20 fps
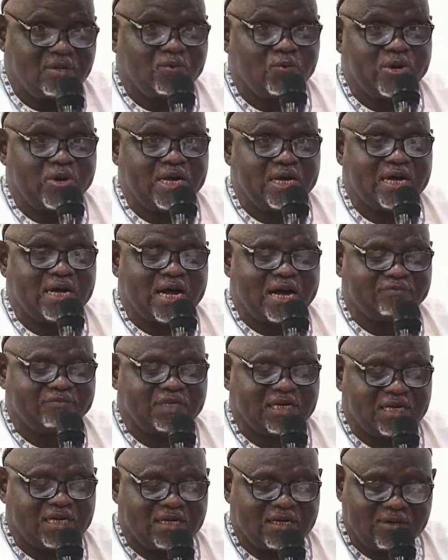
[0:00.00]
where
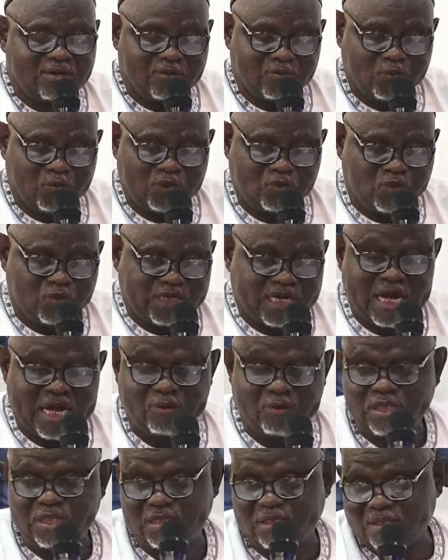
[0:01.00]
after we do the
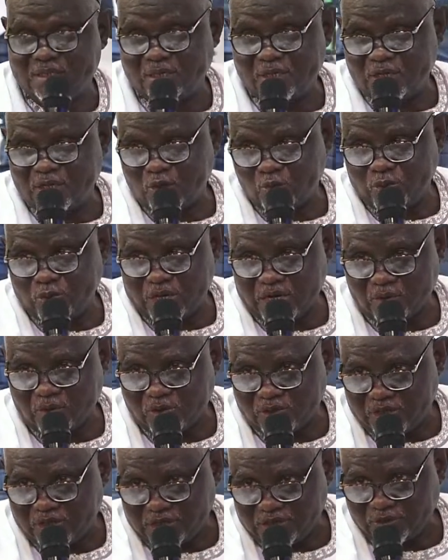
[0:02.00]
counting, we
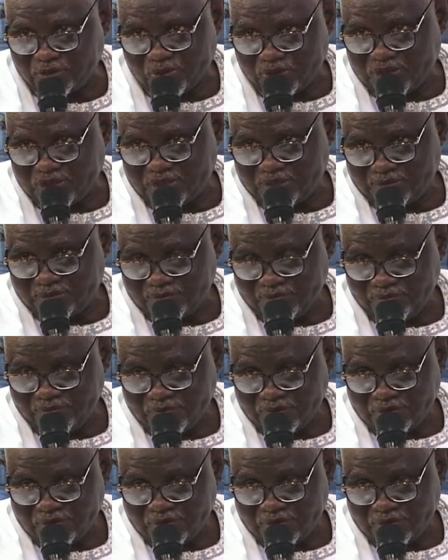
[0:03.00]
record results.